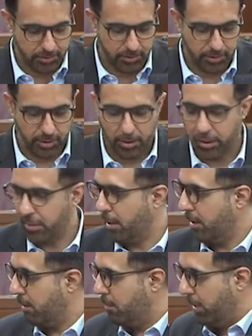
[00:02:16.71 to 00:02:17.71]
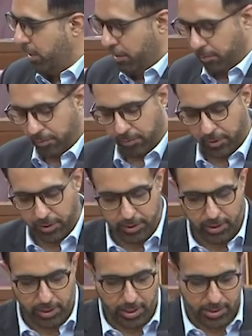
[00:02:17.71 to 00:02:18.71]
I believe in
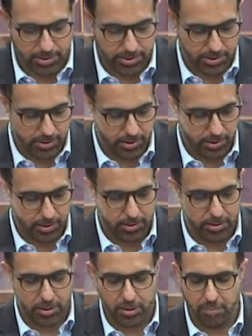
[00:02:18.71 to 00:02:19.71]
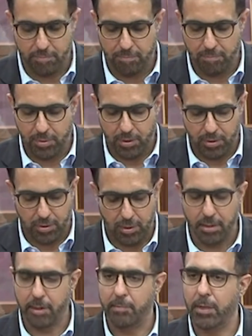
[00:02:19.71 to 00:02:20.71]
the last term,
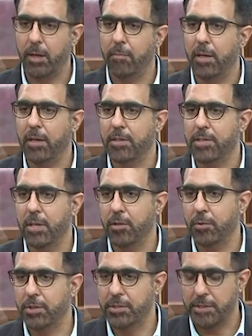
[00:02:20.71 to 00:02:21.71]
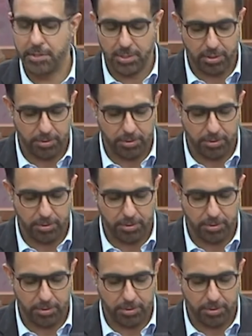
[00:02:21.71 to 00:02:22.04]
DPM Hing said, no, this is